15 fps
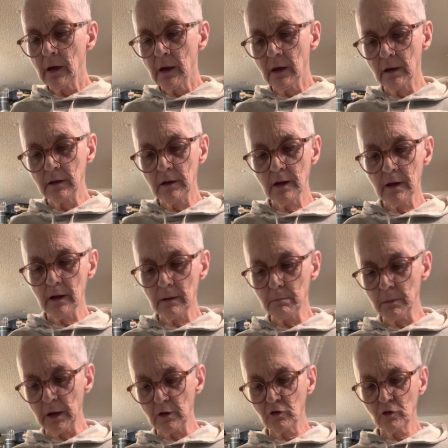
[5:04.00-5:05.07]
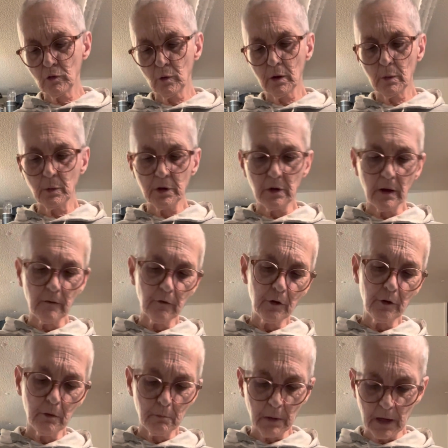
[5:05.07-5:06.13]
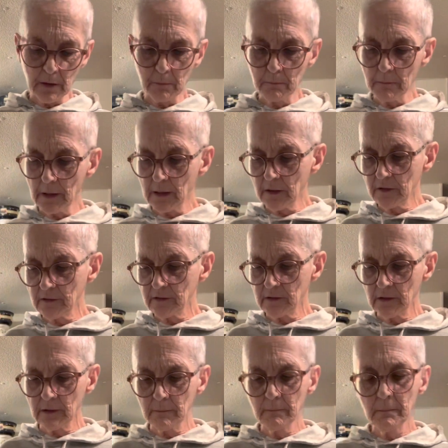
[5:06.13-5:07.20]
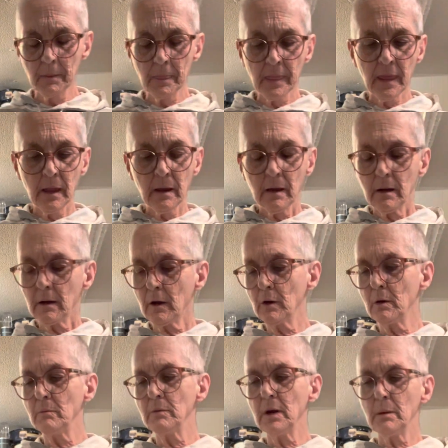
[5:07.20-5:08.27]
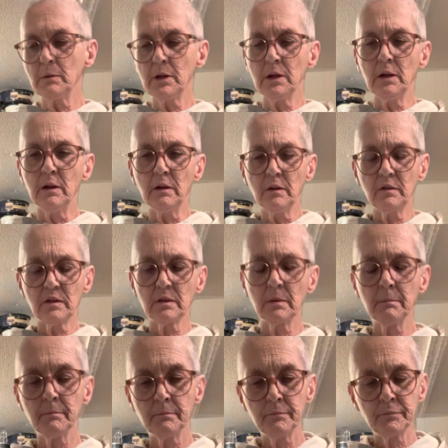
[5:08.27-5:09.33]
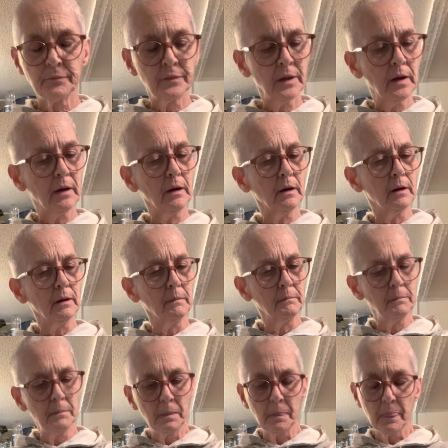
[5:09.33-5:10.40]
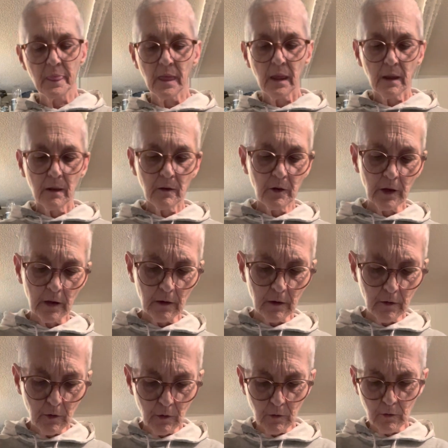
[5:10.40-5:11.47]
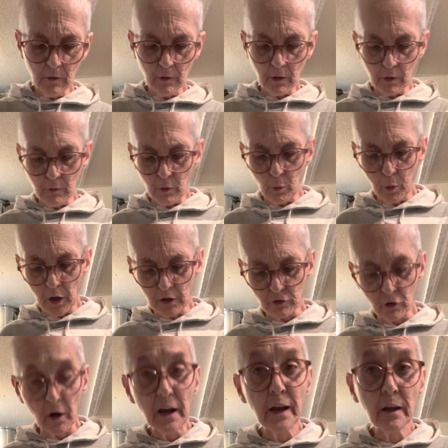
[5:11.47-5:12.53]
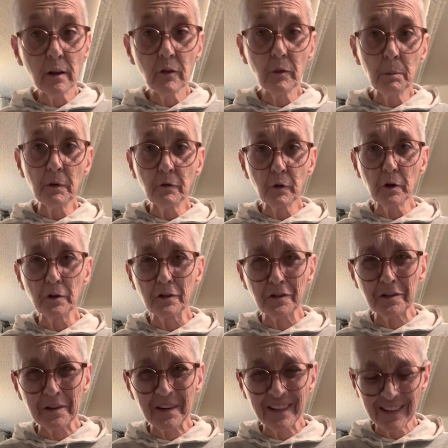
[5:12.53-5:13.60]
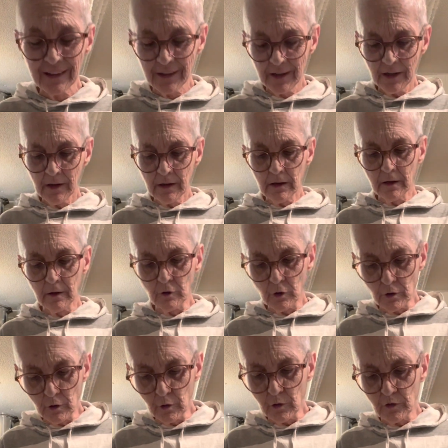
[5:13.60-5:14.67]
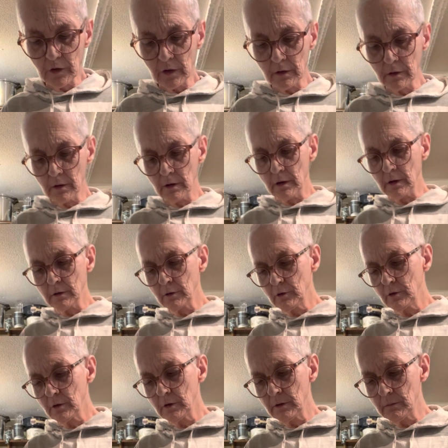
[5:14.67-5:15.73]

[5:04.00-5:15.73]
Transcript: Again, make sure whenever you make medicine, home remedies, that, you know, you wash your hands before you start, and you're using good,